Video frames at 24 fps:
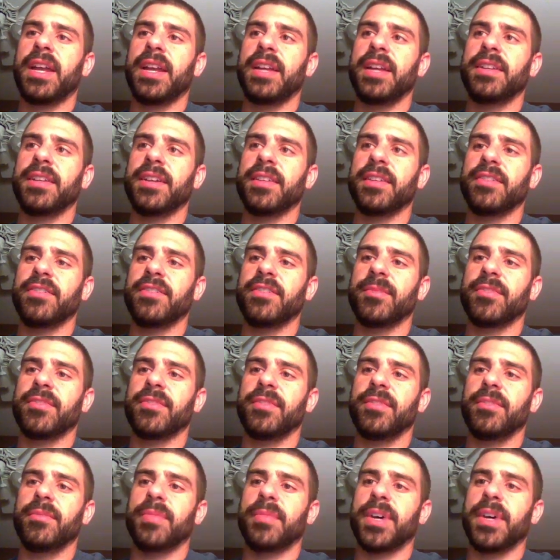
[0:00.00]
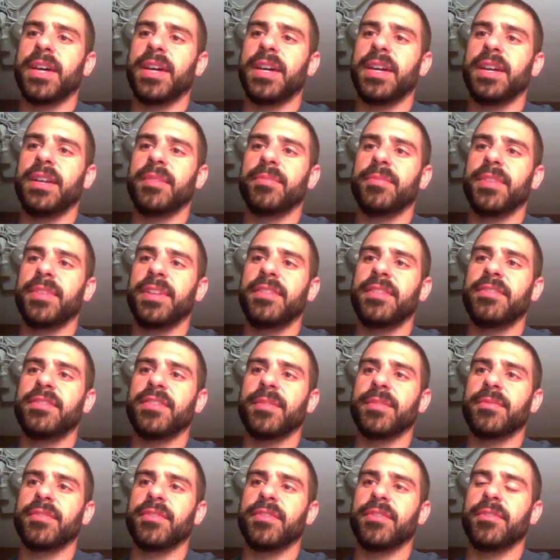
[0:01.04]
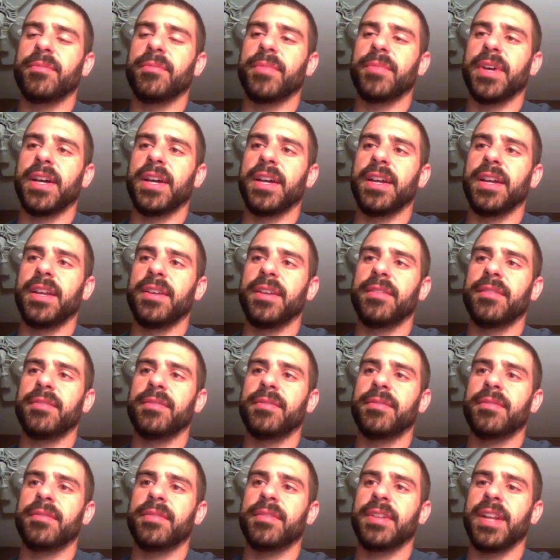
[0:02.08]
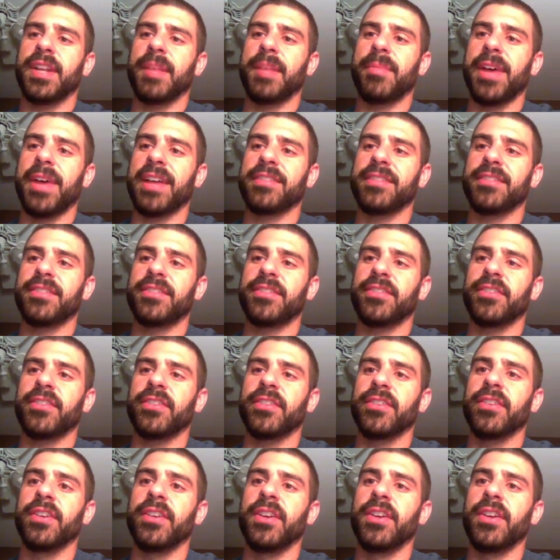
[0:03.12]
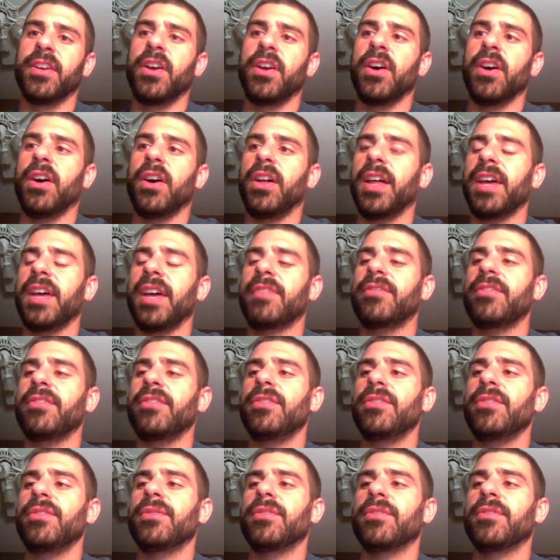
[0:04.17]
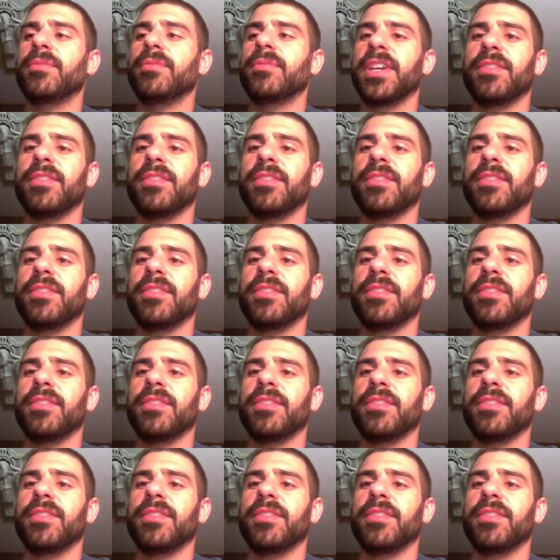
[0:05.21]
I take the Gemstone Mine, play the Gemstone Mine, and I pass the turn. All I have to do is make it